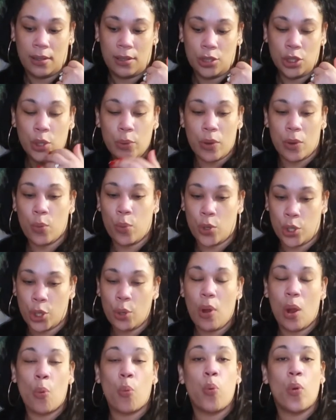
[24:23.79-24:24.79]
you are,
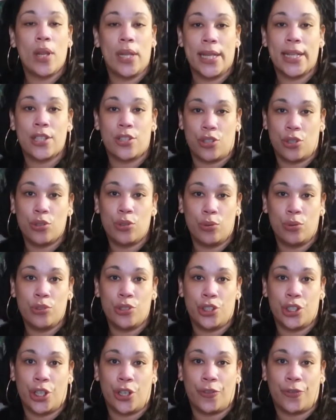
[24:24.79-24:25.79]
you are willing to
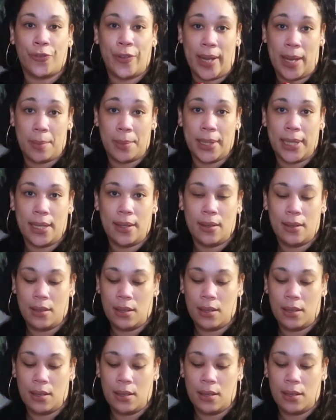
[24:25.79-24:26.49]
lose your family,